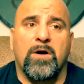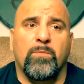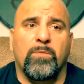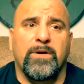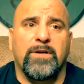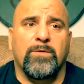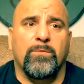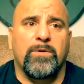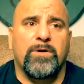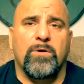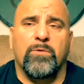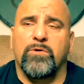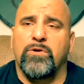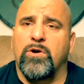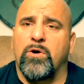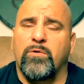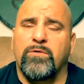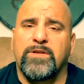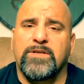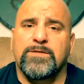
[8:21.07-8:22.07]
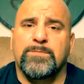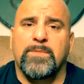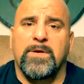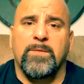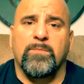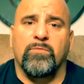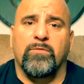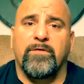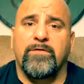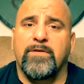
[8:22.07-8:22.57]
We don't know these
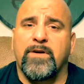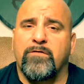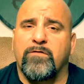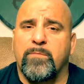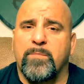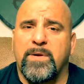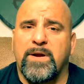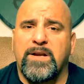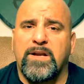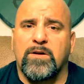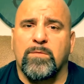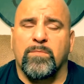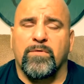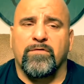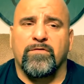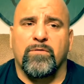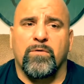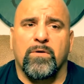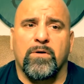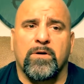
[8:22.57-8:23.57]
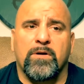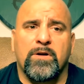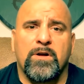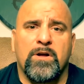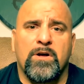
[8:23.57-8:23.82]
people. We've never been here before.